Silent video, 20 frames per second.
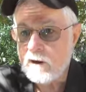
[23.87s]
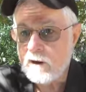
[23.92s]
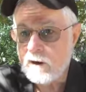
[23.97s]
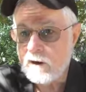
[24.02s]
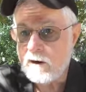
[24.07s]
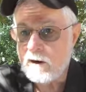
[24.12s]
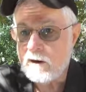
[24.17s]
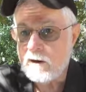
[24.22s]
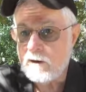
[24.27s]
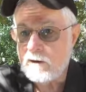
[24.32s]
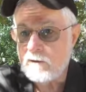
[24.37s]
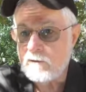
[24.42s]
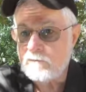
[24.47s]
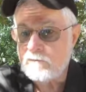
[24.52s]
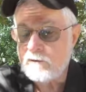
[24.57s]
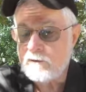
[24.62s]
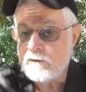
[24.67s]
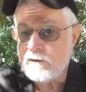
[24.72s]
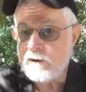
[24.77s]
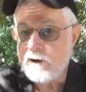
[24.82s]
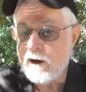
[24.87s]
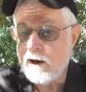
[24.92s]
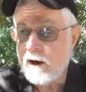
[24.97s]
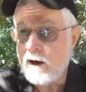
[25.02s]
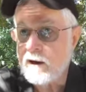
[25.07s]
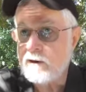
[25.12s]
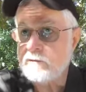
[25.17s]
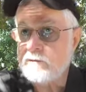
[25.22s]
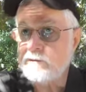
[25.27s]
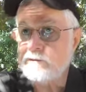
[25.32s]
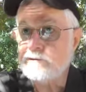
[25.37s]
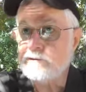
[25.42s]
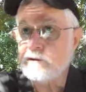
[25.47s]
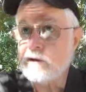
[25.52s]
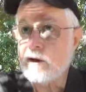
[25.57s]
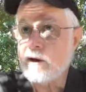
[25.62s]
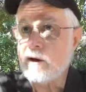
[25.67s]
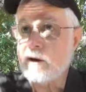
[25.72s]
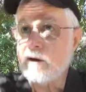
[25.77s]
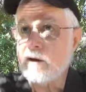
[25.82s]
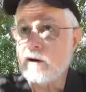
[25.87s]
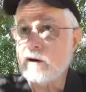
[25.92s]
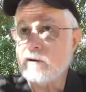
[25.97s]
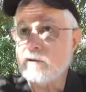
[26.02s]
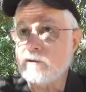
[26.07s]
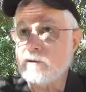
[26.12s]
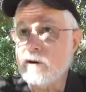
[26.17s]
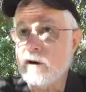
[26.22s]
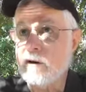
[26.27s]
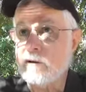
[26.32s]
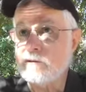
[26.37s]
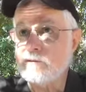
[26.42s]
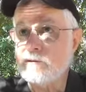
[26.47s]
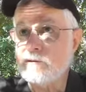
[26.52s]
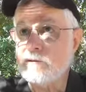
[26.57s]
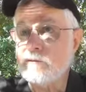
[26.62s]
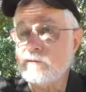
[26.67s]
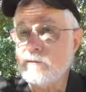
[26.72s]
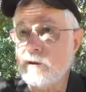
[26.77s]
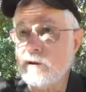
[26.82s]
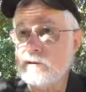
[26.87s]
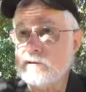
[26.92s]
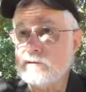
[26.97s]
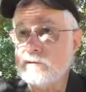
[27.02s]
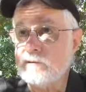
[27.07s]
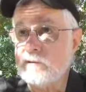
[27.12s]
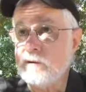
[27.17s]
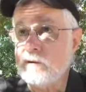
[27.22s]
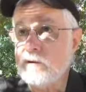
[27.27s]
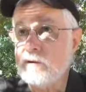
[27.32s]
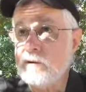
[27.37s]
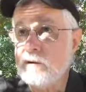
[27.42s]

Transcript: of the hydrogen ion concentration.